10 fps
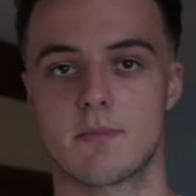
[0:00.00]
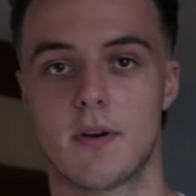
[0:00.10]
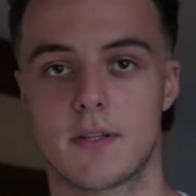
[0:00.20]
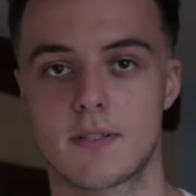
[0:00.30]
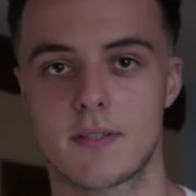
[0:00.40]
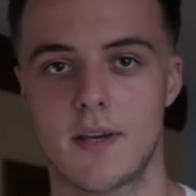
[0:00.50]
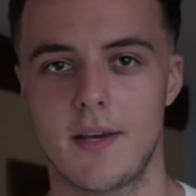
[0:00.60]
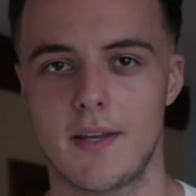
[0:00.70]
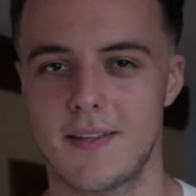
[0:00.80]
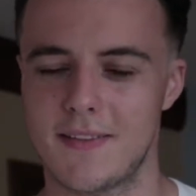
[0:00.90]
but
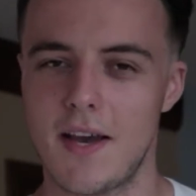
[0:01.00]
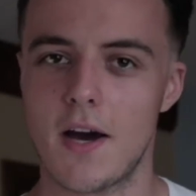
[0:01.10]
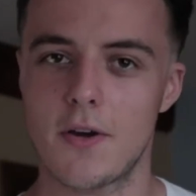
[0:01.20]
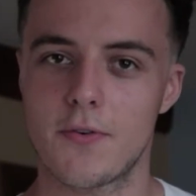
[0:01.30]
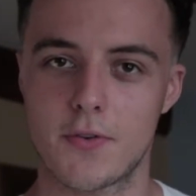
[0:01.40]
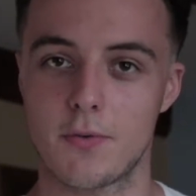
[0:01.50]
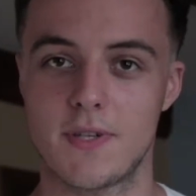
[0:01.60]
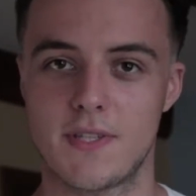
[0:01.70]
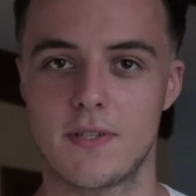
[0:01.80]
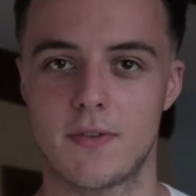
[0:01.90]
there are a few
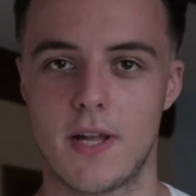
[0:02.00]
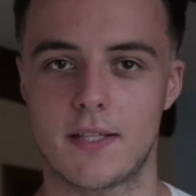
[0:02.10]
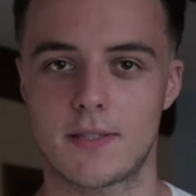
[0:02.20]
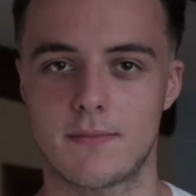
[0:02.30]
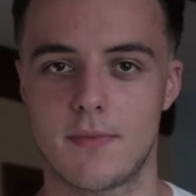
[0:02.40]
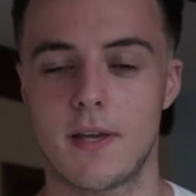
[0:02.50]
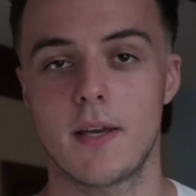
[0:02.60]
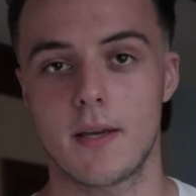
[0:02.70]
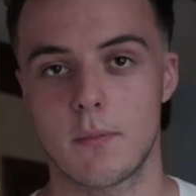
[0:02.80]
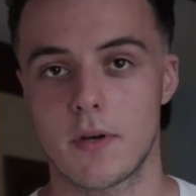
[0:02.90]
reasons for that.
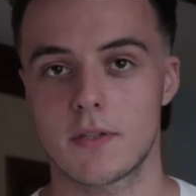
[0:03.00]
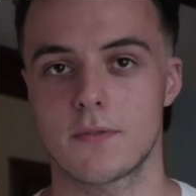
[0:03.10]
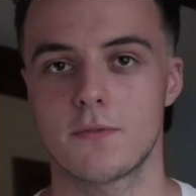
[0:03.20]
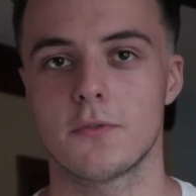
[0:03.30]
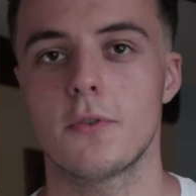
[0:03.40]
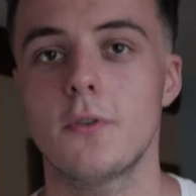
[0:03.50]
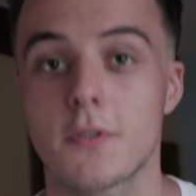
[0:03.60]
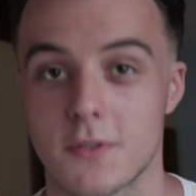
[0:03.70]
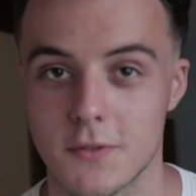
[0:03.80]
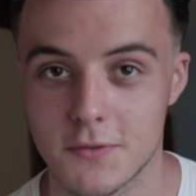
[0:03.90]
But for all
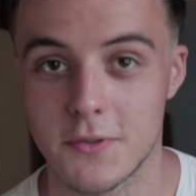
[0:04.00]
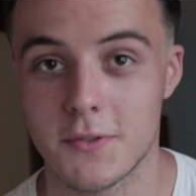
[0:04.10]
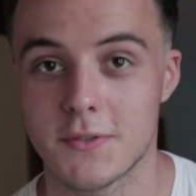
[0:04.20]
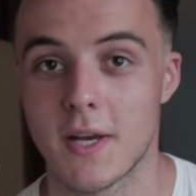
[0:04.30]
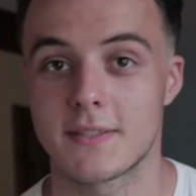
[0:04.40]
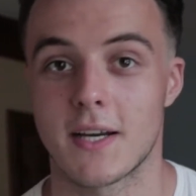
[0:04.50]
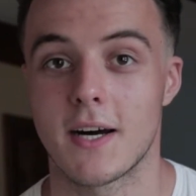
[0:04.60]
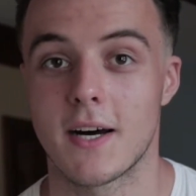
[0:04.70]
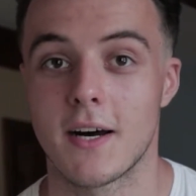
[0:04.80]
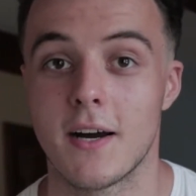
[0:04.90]
those hustlers that
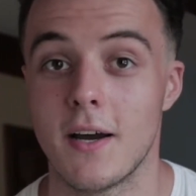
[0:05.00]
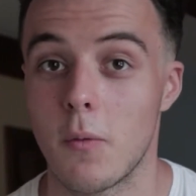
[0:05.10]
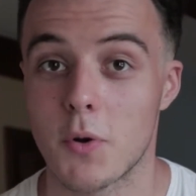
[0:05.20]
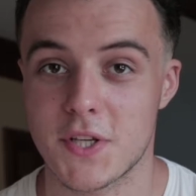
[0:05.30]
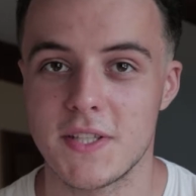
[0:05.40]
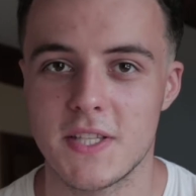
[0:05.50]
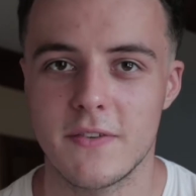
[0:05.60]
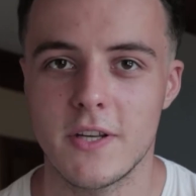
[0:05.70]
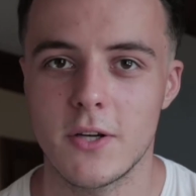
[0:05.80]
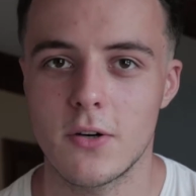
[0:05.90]
are watching this
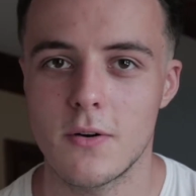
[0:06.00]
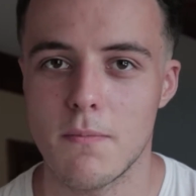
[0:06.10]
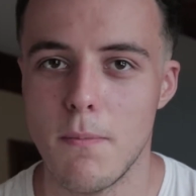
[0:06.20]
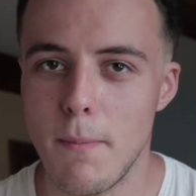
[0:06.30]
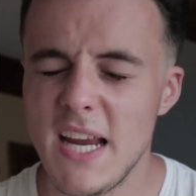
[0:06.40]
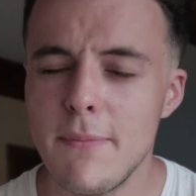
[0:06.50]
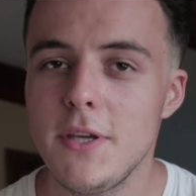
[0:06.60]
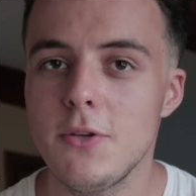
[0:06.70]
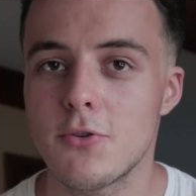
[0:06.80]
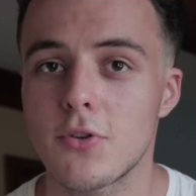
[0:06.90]
video, maybe
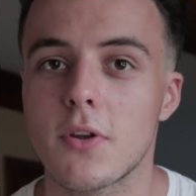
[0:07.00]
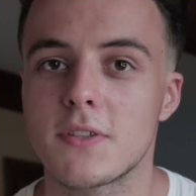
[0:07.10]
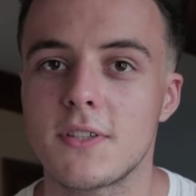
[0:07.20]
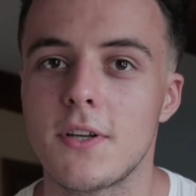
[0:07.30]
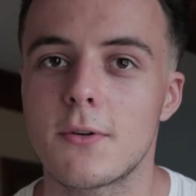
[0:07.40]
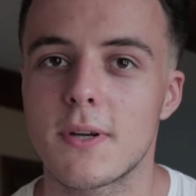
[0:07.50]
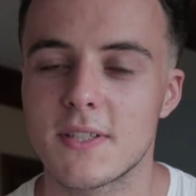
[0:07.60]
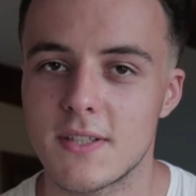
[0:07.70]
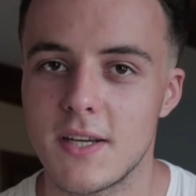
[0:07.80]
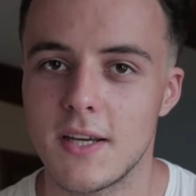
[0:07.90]
you should consider
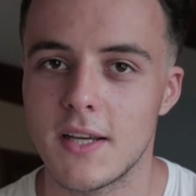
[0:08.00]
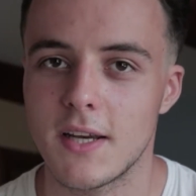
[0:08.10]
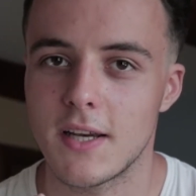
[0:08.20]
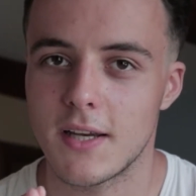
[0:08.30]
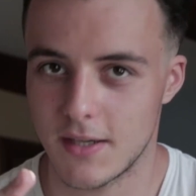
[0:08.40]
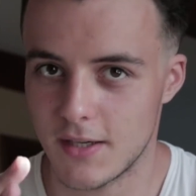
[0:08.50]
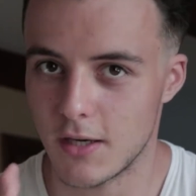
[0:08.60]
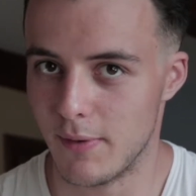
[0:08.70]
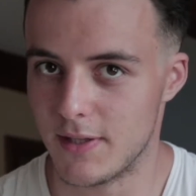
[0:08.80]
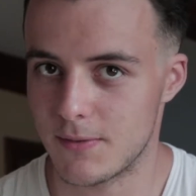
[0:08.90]
resting
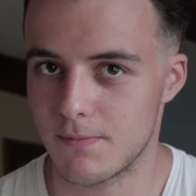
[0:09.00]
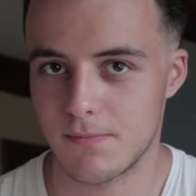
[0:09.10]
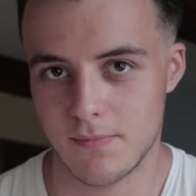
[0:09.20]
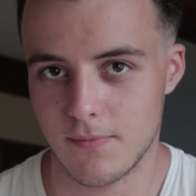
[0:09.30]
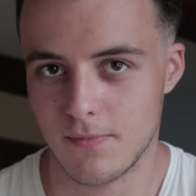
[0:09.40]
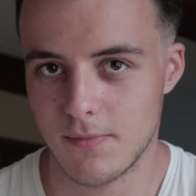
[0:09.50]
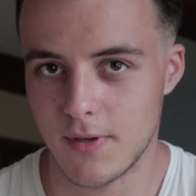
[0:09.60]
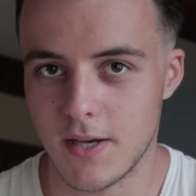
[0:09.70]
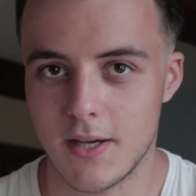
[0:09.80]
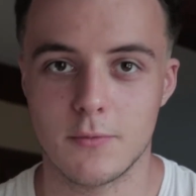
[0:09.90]
a bit.
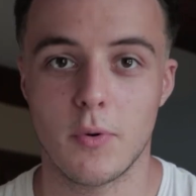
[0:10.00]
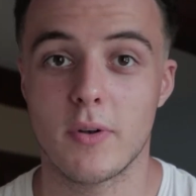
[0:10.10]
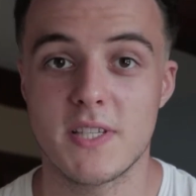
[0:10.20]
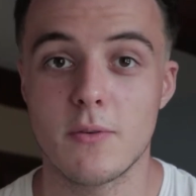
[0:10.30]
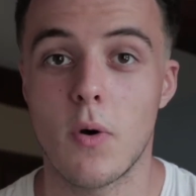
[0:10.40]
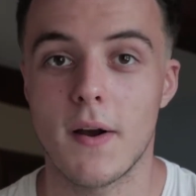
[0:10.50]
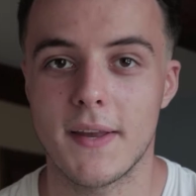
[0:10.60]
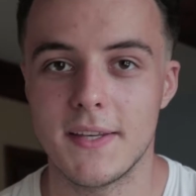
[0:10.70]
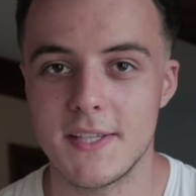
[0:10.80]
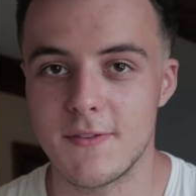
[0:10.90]
And we'll see why
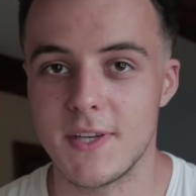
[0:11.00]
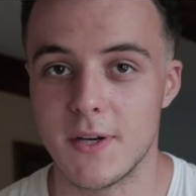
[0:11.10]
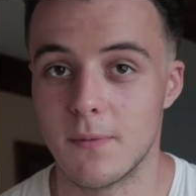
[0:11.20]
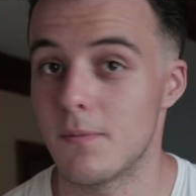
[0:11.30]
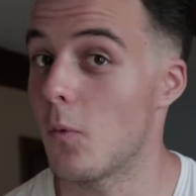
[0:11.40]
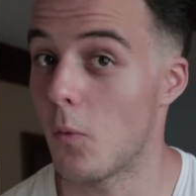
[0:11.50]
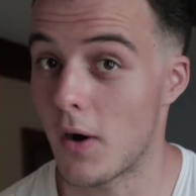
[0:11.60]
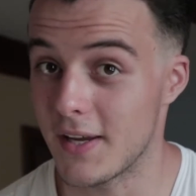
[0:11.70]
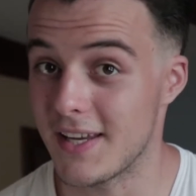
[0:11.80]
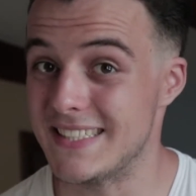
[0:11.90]
in this video,
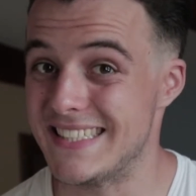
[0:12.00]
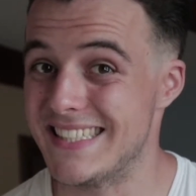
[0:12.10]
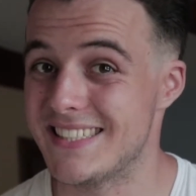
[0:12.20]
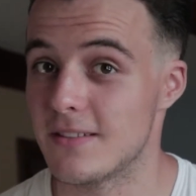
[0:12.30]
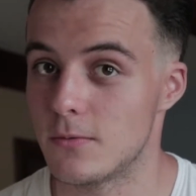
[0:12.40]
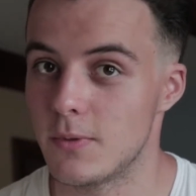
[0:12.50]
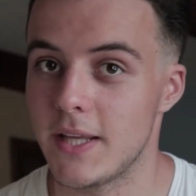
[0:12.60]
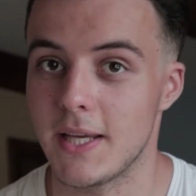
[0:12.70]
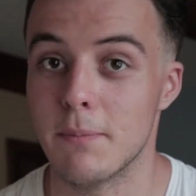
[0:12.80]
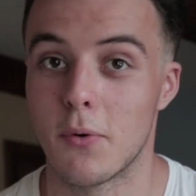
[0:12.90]
why it is
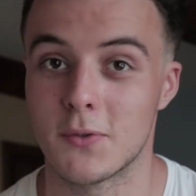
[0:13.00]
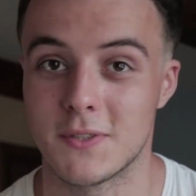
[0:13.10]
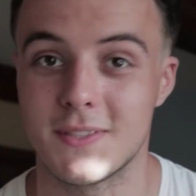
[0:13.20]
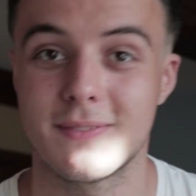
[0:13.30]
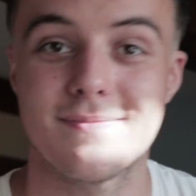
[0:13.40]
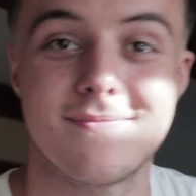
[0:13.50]
really important.